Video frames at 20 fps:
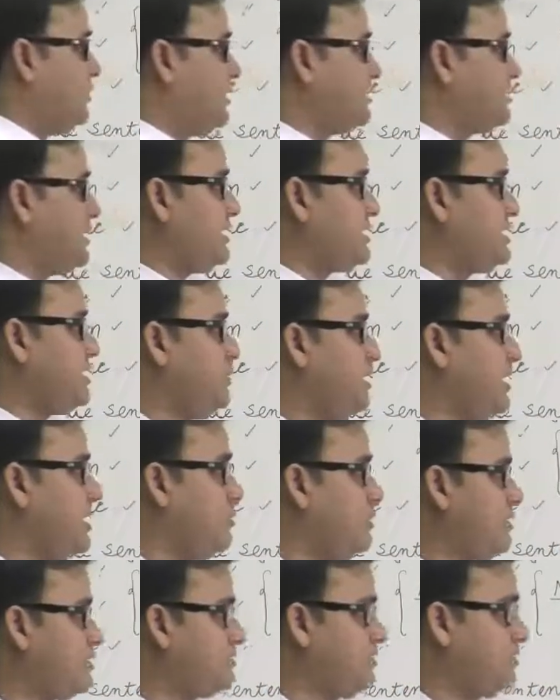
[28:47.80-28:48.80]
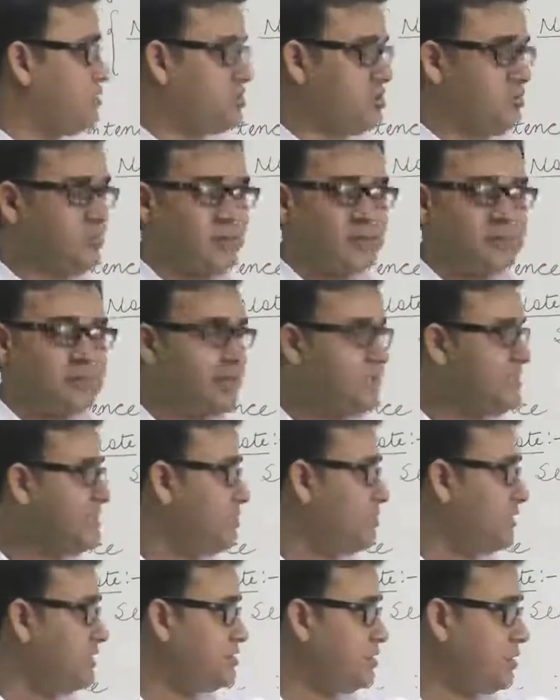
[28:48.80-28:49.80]
plus ismr plus first form plus ing
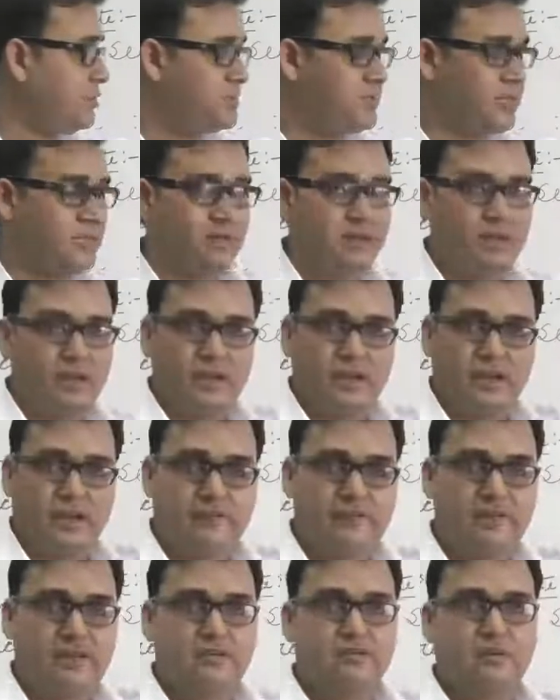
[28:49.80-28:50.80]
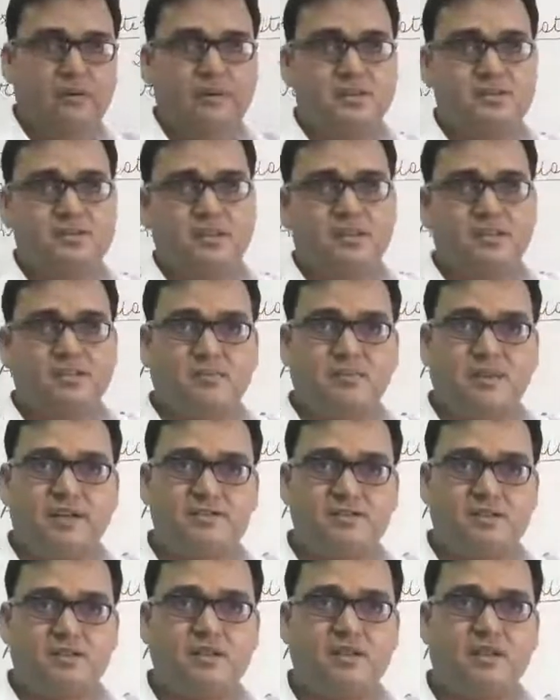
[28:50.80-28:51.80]
plus object. If the adverb is there, then
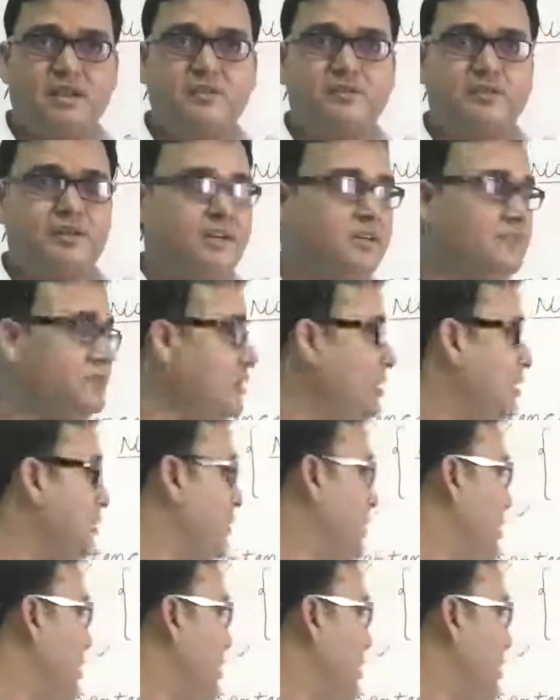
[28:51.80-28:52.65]
mention the given adverb.